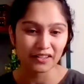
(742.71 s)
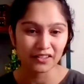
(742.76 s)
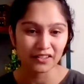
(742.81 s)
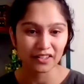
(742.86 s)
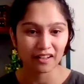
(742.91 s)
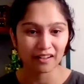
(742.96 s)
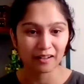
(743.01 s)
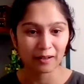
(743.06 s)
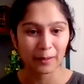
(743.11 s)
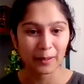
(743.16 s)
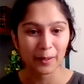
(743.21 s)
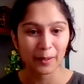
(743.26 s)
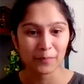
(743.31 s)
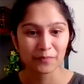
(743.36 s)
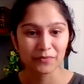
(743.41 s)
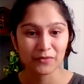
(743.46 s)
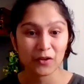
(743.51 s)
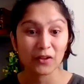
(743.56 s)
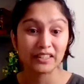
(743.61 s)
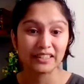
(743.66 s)

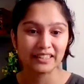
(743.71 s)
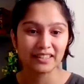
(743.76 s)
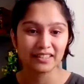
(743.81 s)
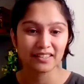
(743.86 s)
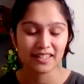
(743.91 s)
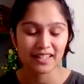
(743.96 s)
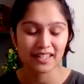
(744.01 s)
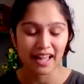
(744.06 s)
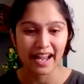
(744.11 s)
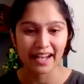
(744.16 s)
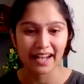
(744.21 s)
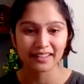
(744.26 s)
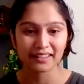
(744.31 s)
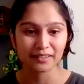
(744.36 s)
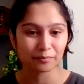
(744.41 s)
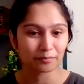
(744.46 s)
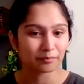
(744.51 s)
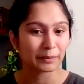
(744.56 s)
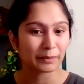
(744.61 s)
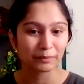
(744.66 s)
our colleagues and
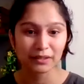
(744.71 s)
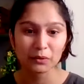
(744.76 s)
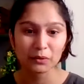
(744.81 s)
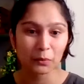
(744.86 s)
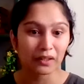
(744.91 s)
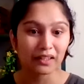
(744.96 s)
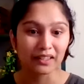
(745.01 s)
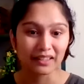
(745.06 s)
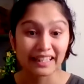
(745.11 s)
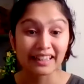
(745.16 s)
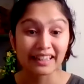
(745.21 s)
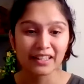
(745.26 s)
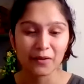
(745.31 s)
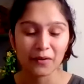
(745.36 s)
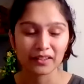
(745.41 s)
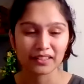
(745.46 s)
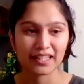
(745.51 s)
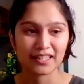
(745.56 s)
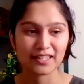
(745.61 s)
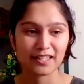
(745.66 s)
people who work in the
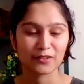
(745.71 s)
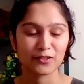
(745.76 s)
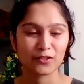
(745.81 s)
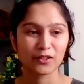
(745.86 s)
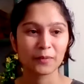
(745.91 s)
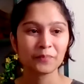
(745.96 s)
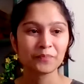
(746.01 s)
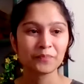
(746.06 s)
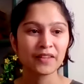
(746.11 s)
organization.